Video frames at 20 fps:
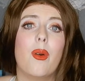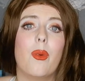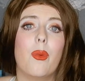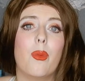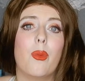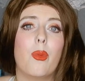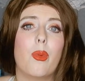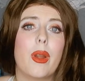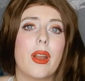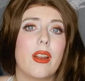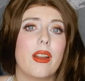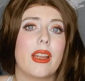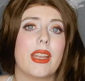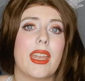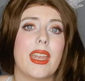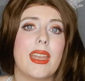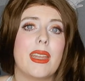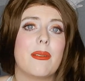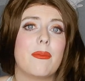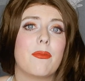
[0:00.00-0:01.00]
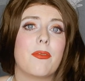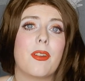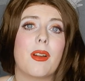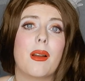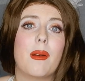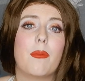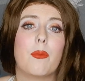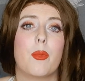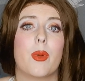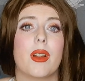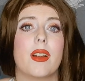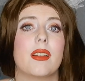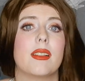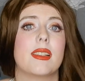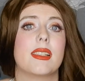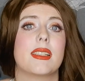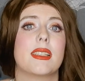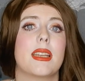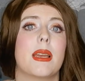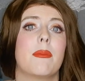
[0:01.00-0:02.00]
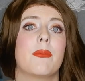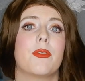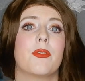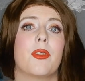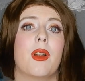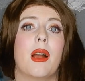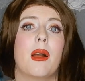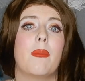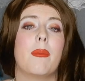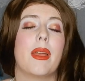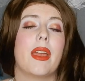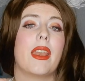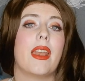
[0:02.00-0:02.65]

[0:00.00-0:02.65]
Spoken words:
where it came from, where it stemmed from,